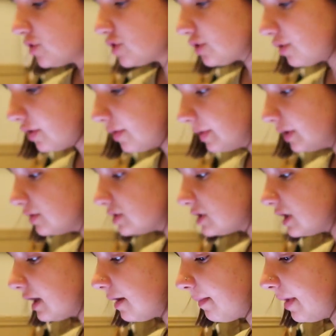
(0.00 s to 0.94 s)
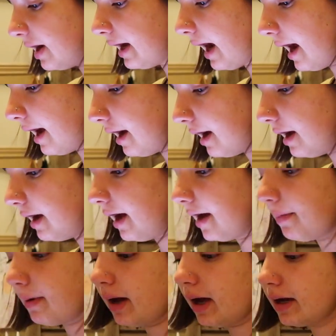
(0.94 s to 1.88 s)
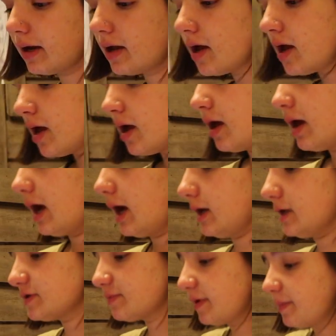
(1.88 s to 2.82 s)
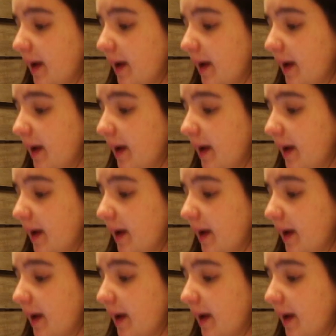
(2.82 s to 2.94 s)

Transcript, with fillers: also going to be using my iPad as my